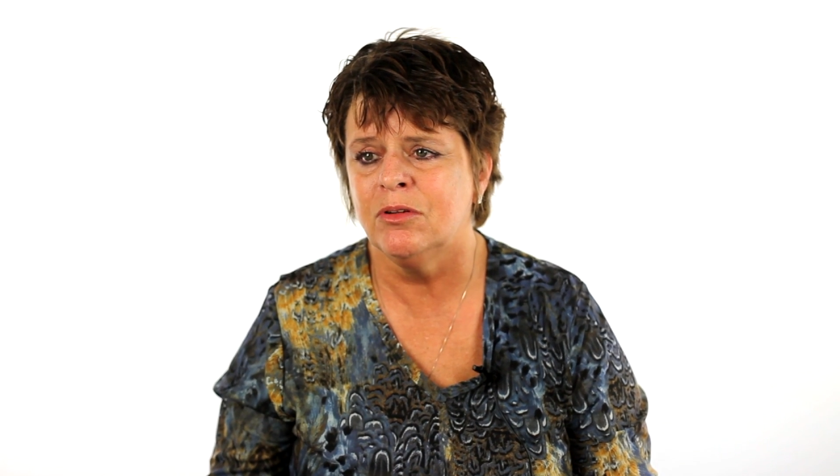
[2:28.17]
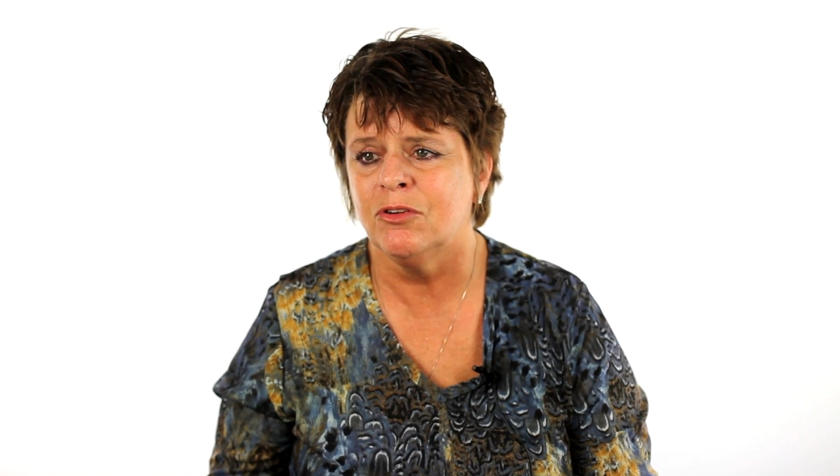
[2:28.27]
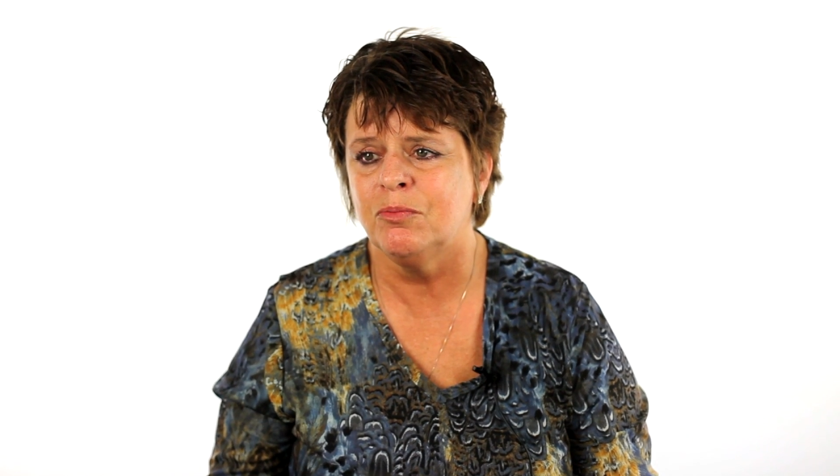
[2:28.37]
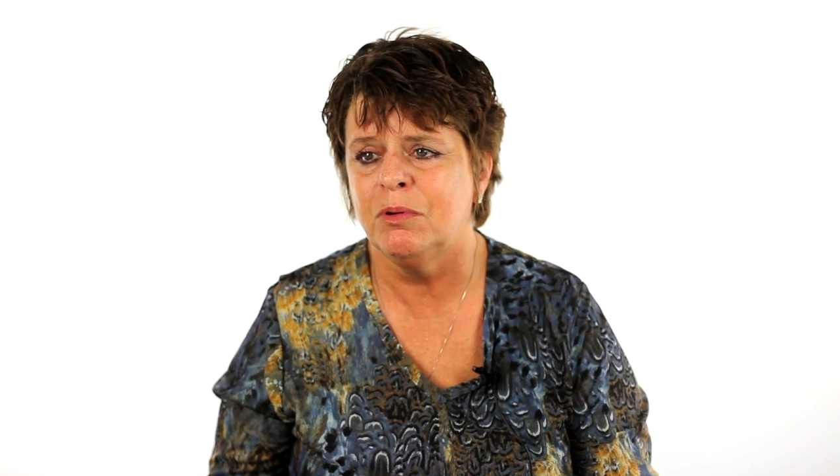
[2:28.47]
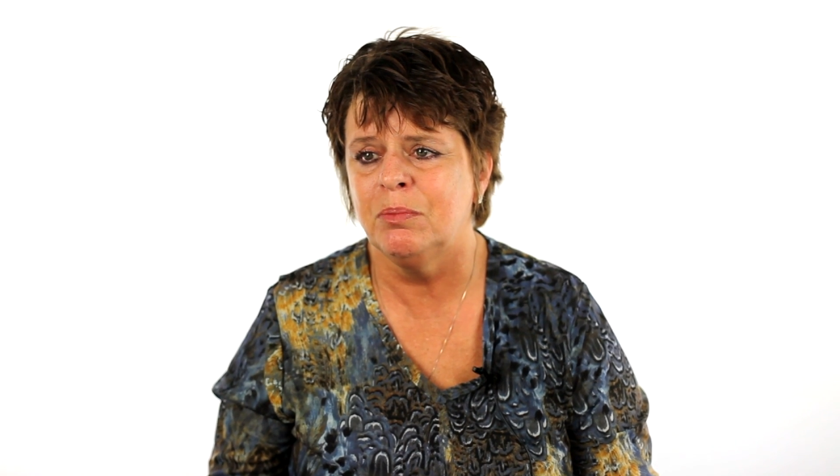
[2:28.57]

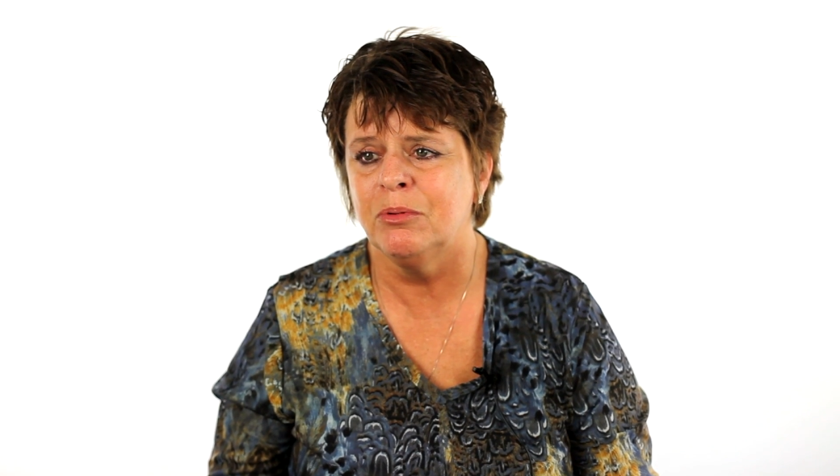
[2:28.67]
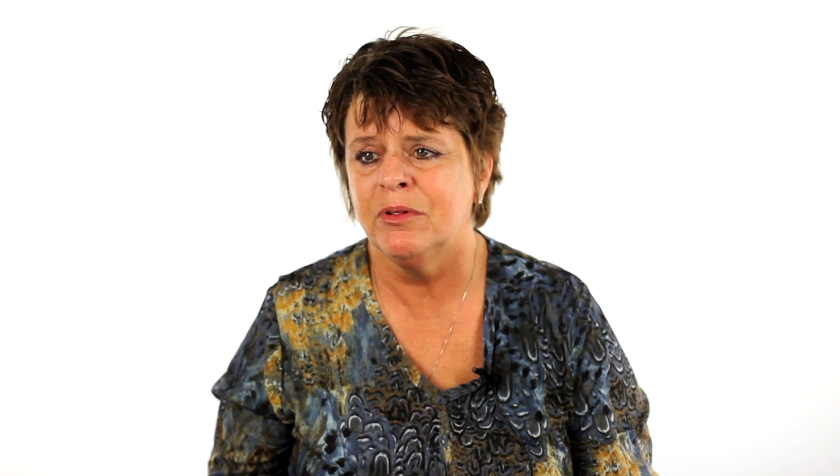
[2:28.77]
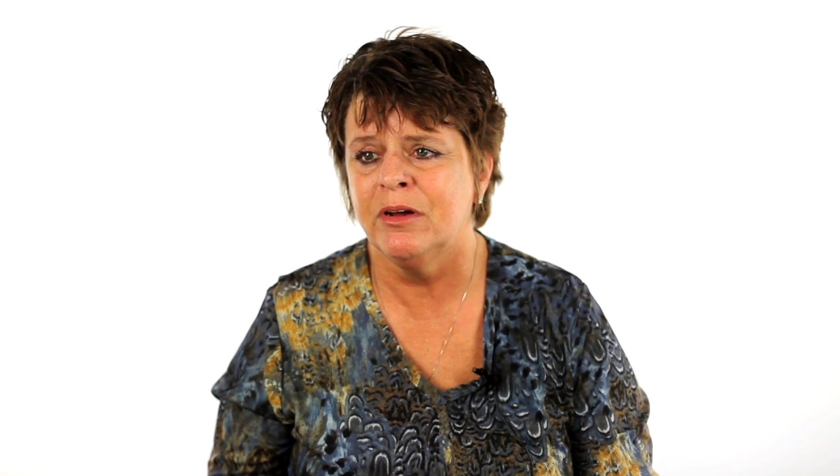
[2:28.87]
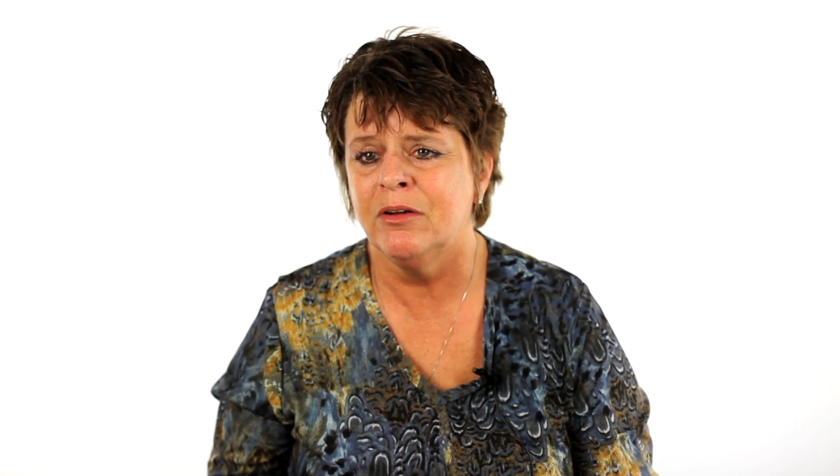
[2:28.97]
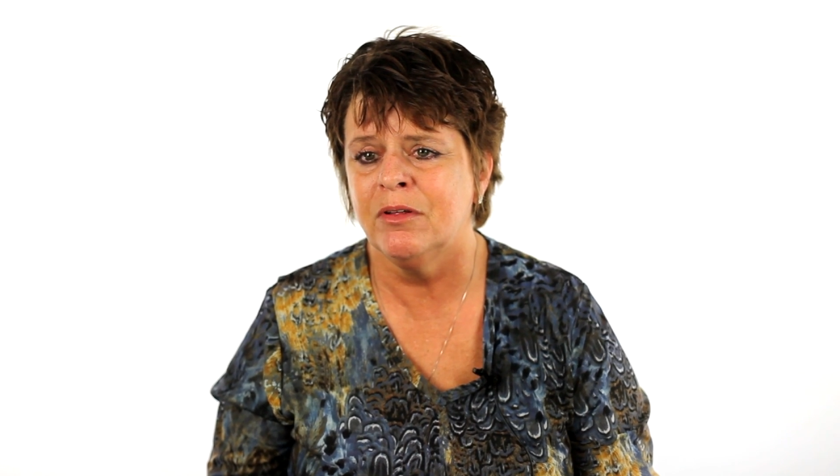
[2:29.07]
there's people
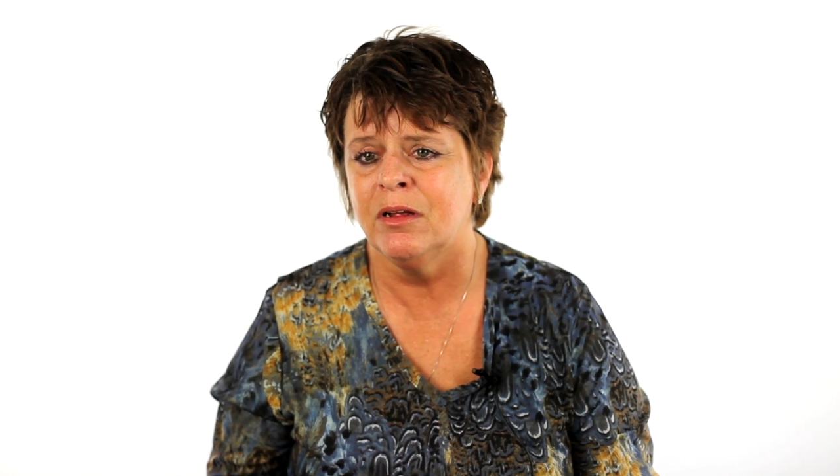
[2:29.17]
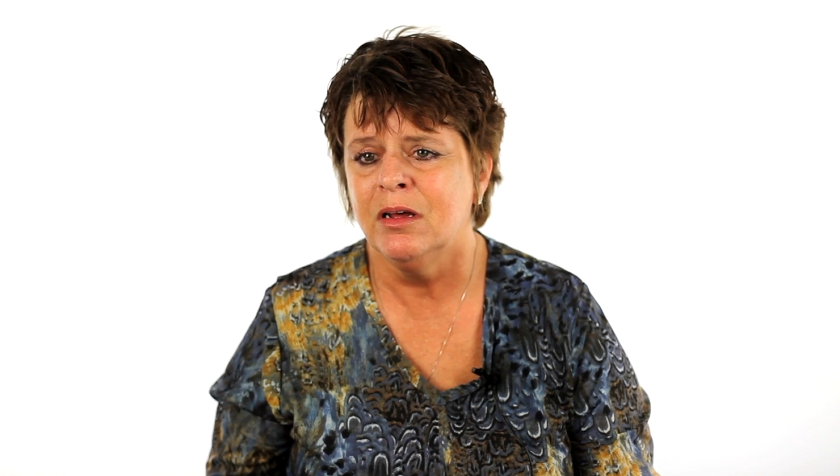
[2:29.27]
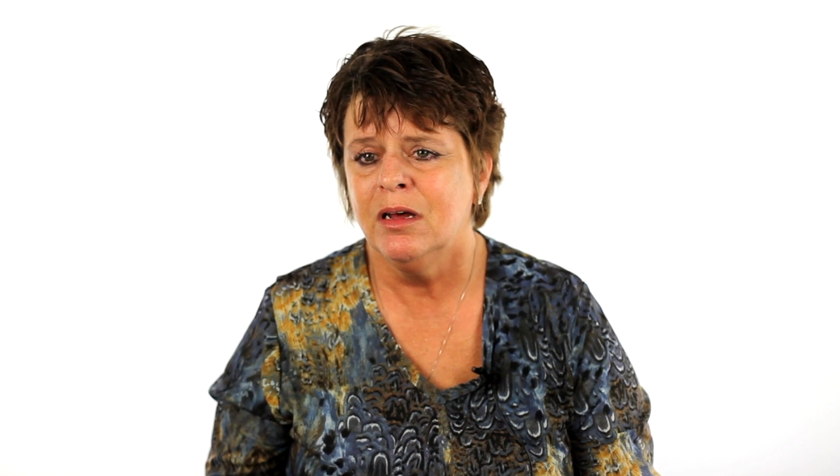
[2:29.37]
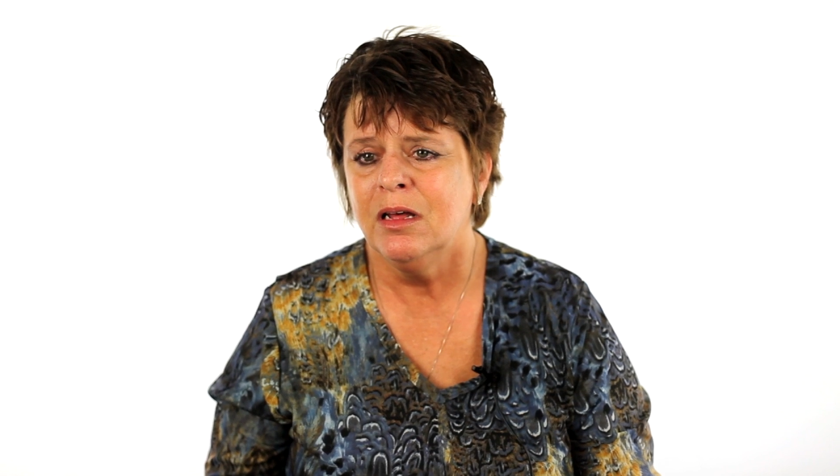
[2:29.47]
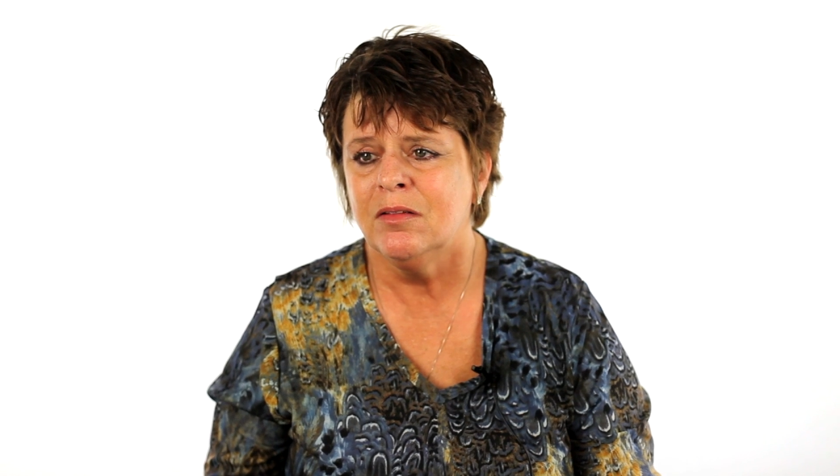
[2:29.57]
there
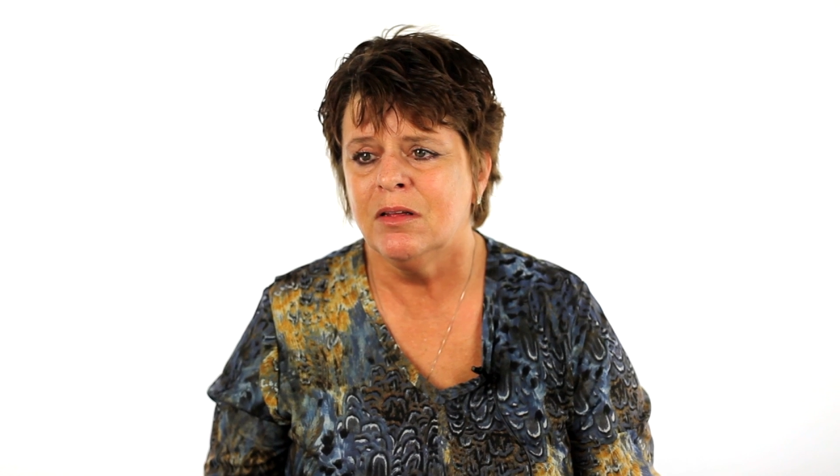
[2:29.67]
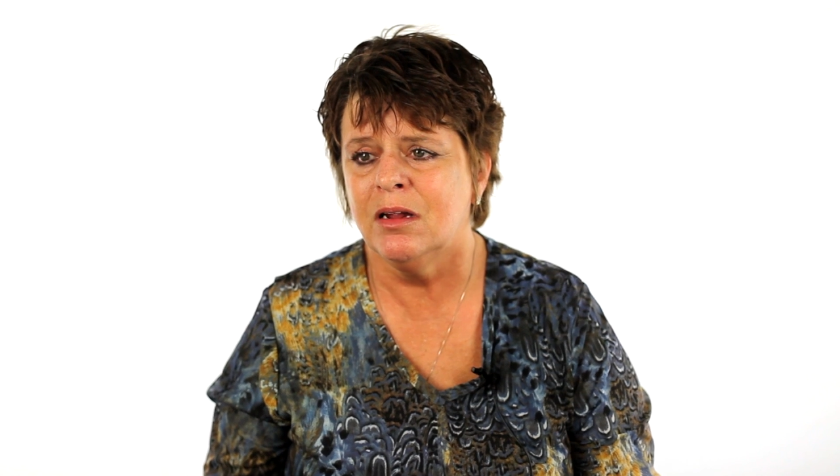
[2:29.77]
that,